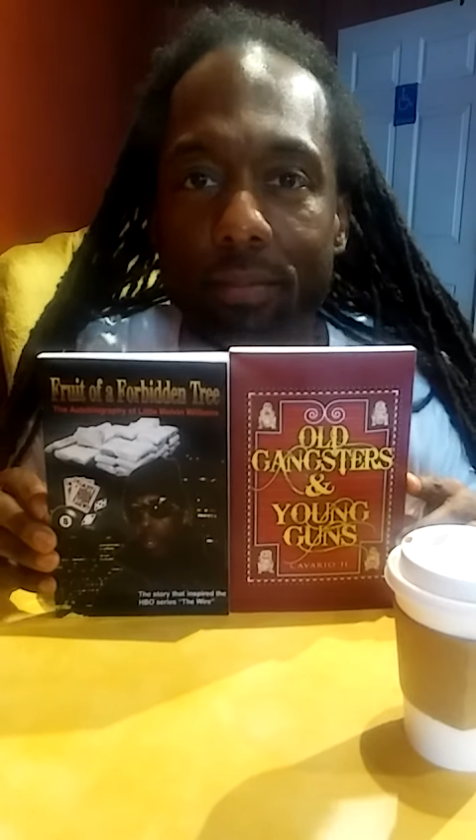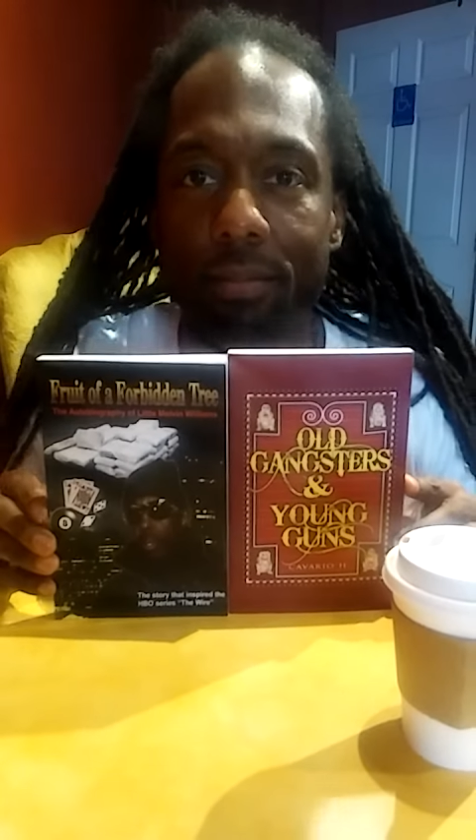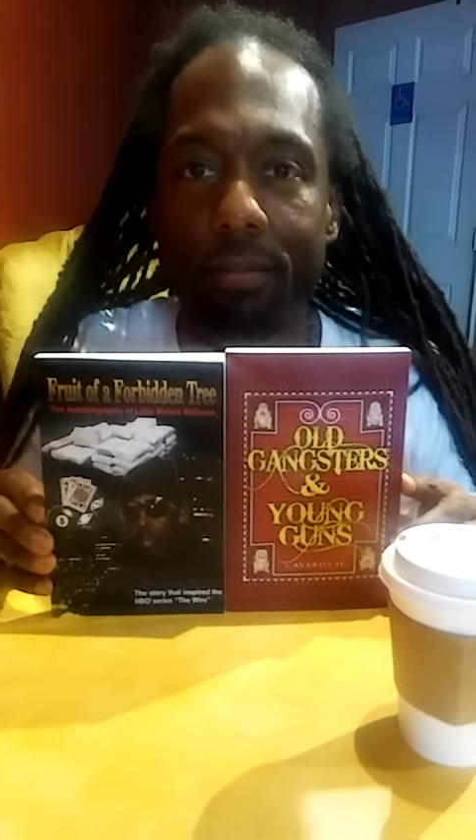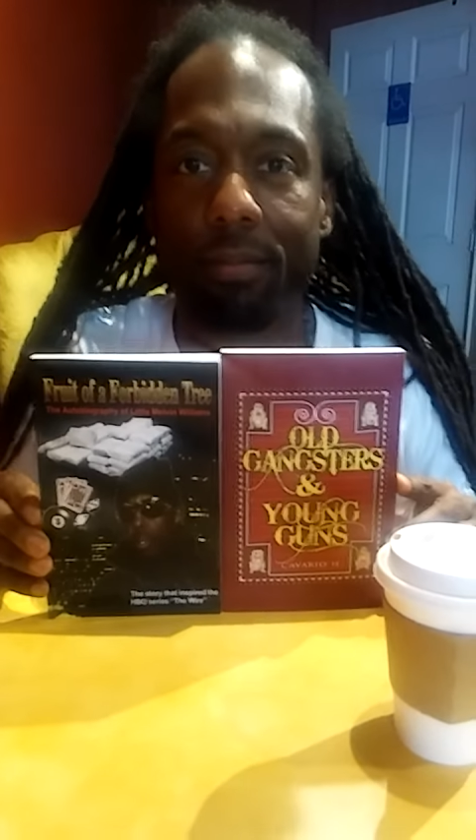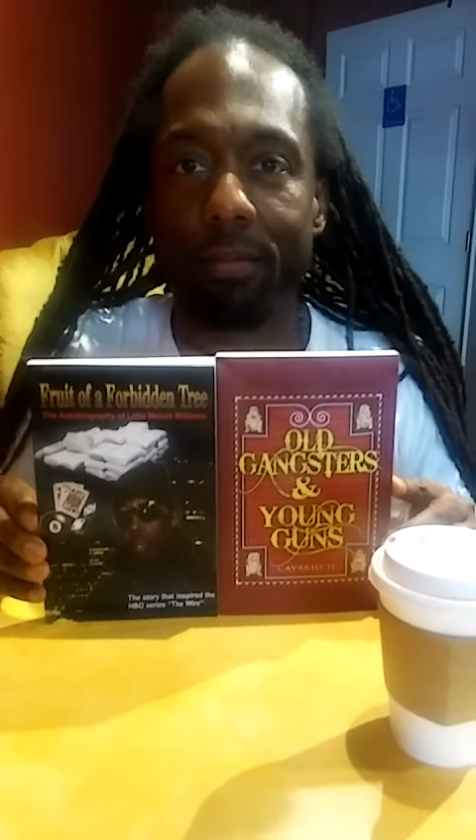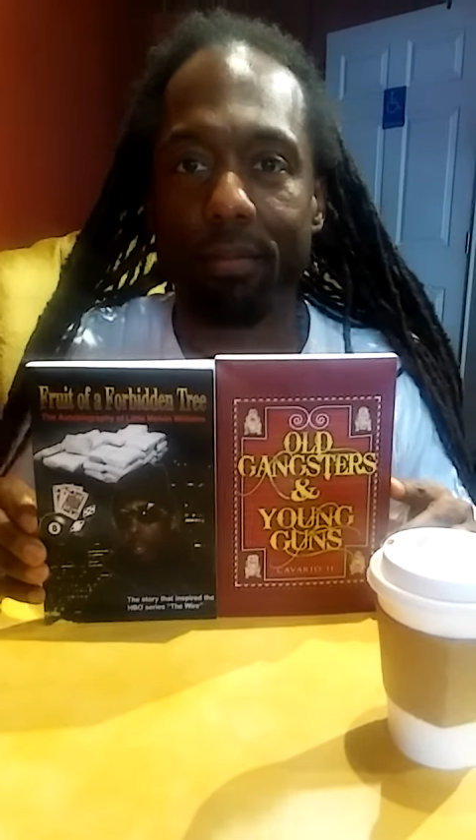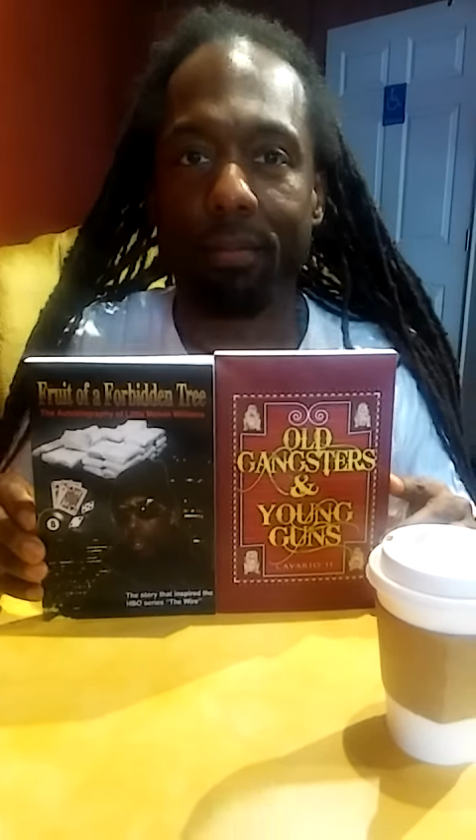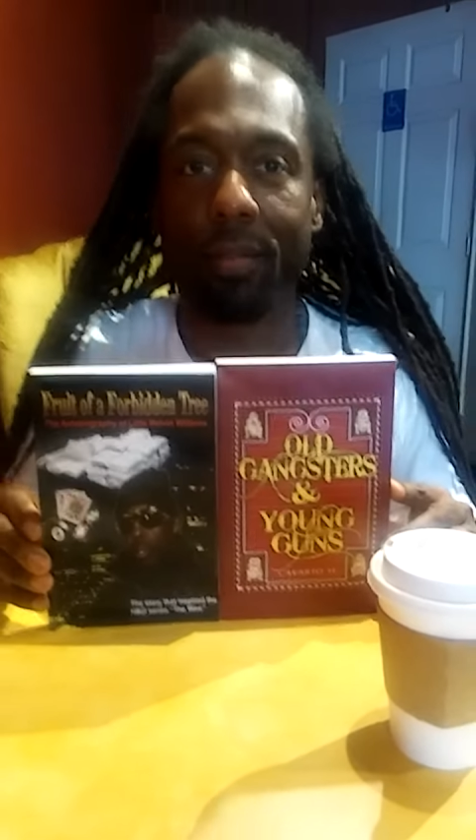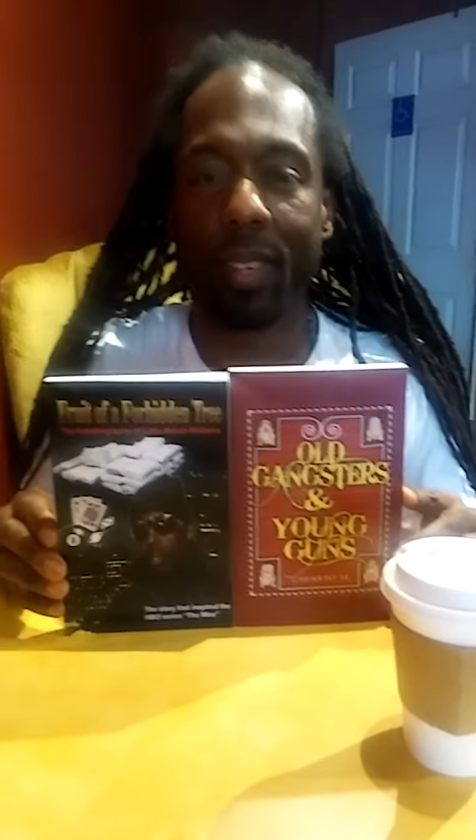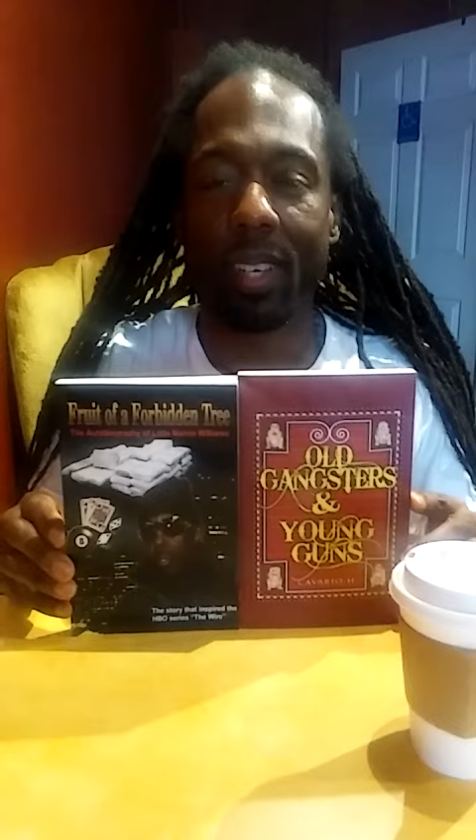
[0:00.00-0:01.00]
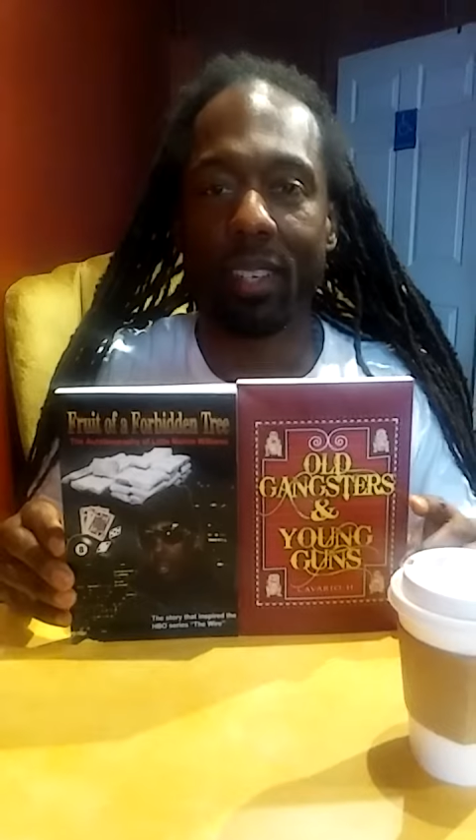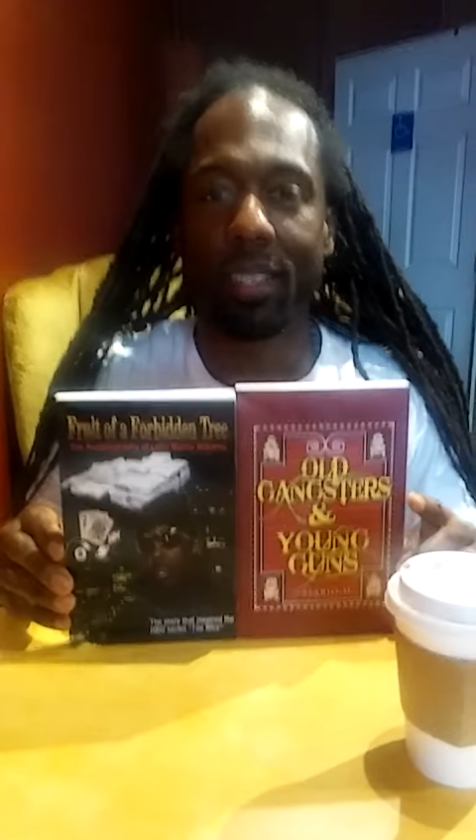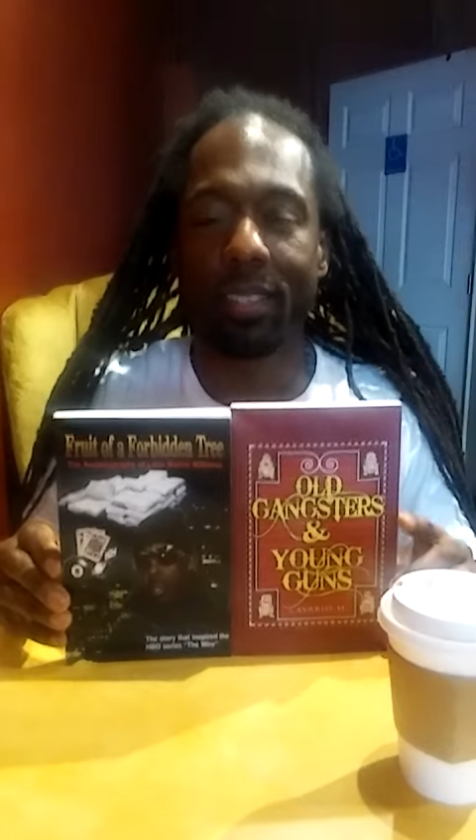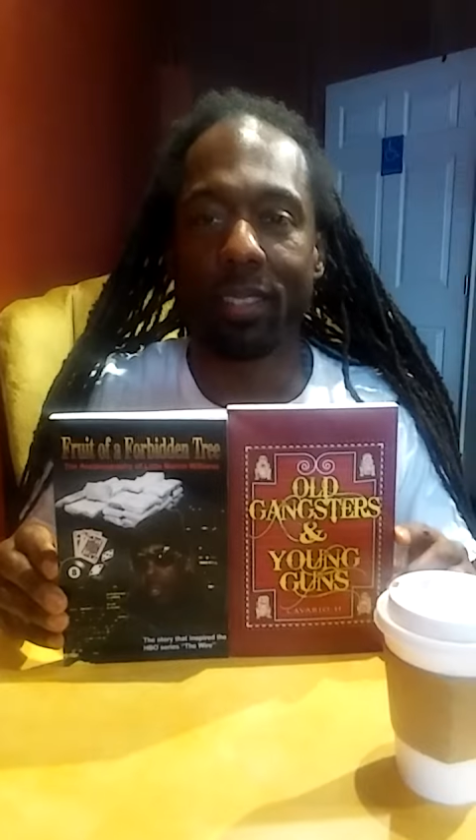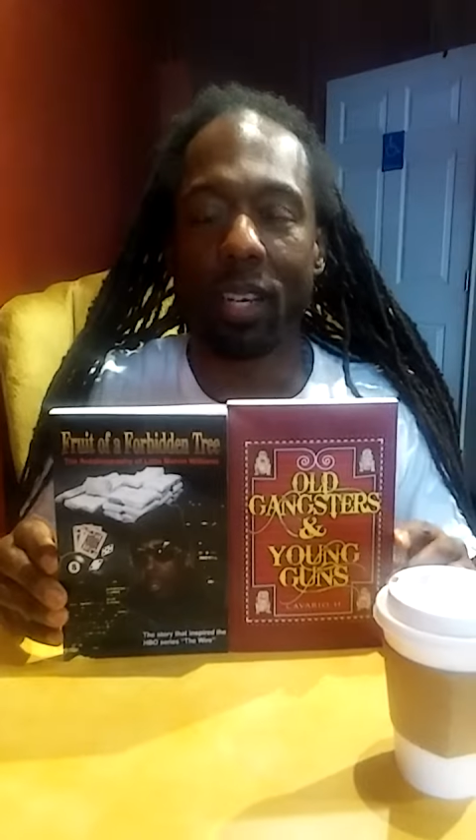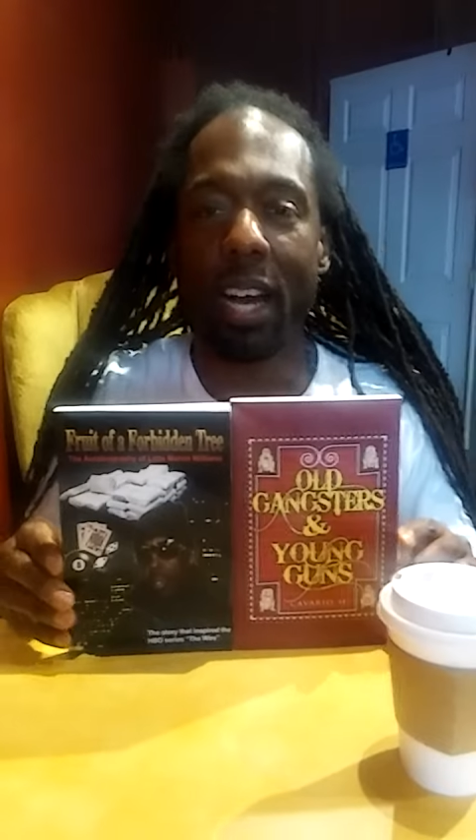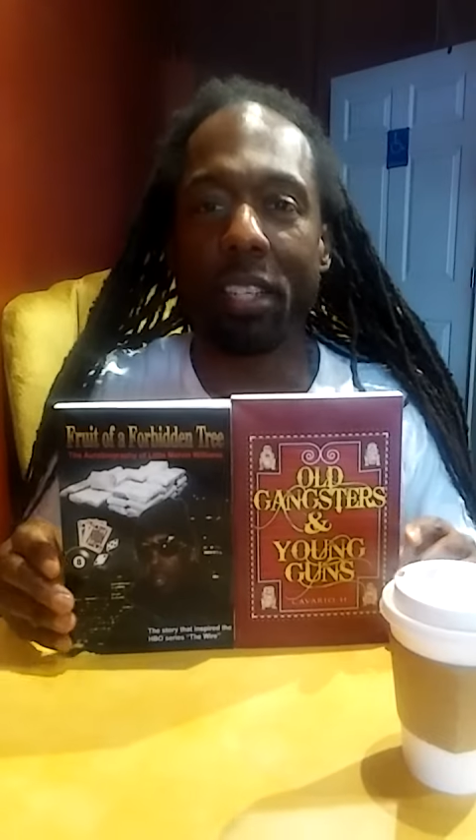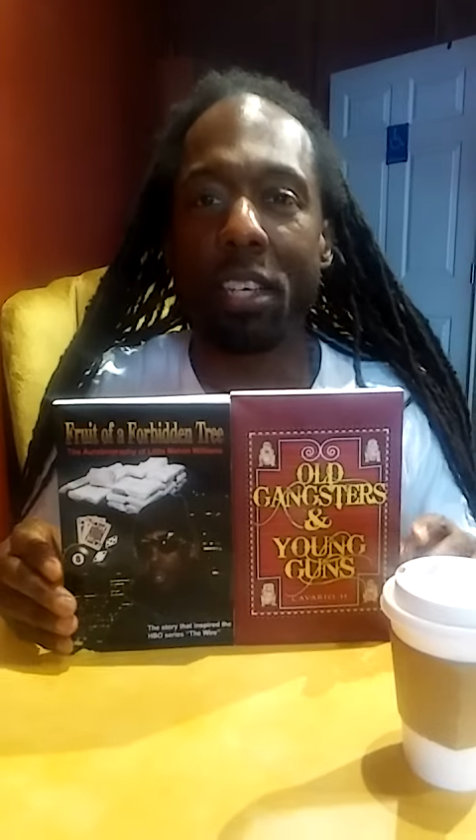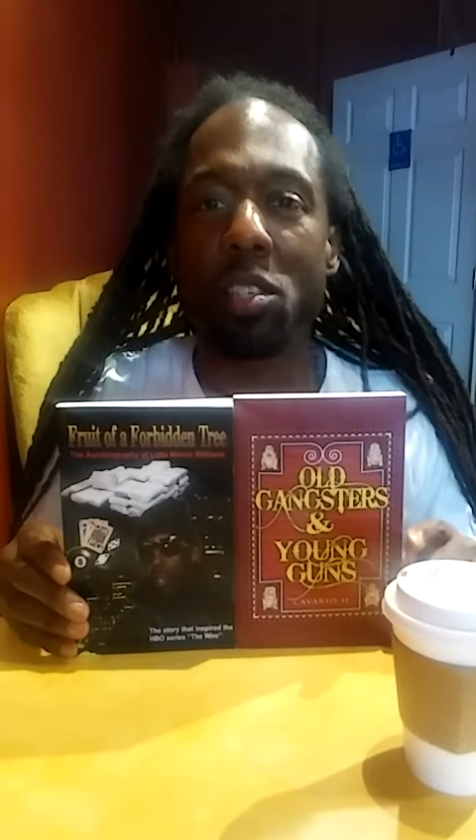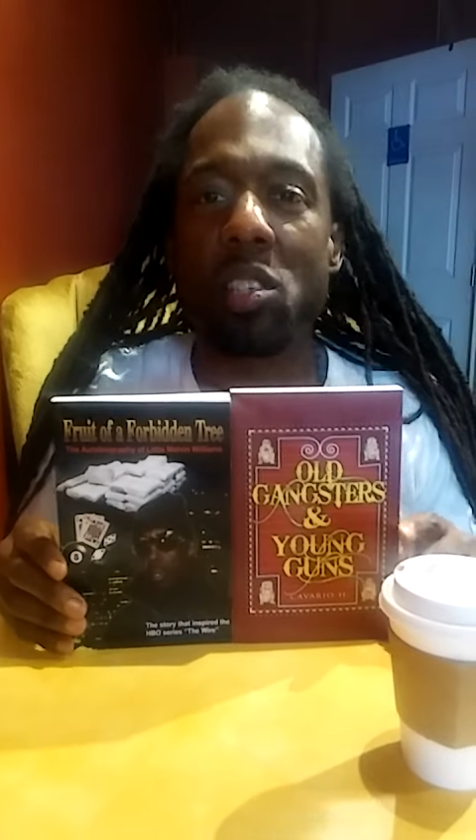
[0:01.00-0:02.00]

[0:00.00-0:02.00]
I need